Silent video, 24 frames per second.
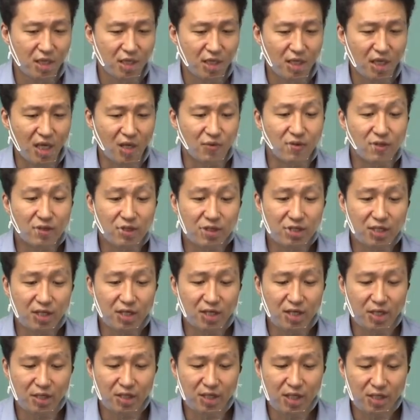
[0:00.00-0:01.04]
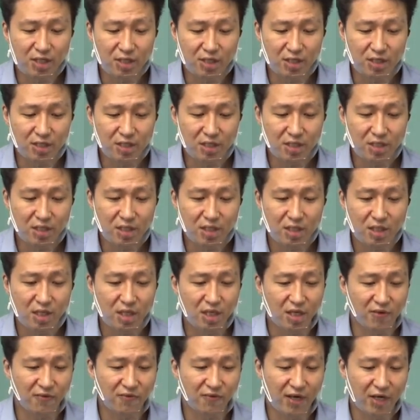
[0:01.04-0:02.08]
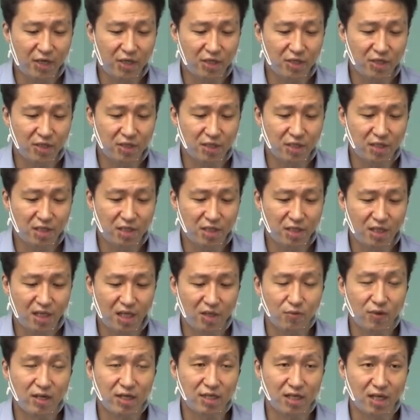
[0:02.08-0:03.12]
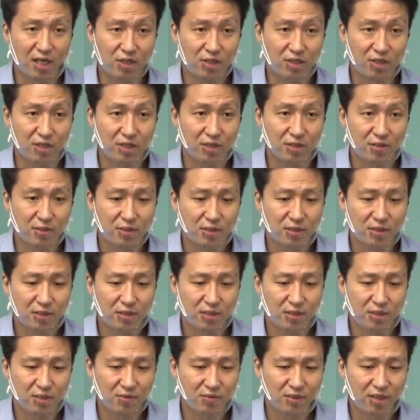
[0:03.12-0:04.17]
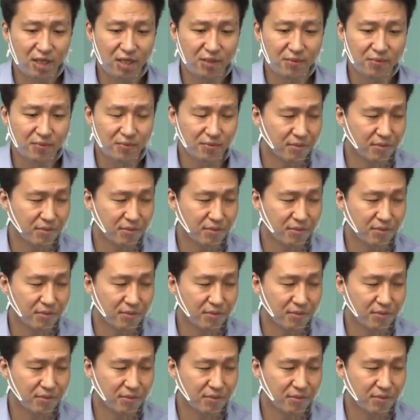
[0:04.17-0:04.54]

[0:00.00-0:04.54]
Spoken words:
And we consider conduction, convection, and radiation, right?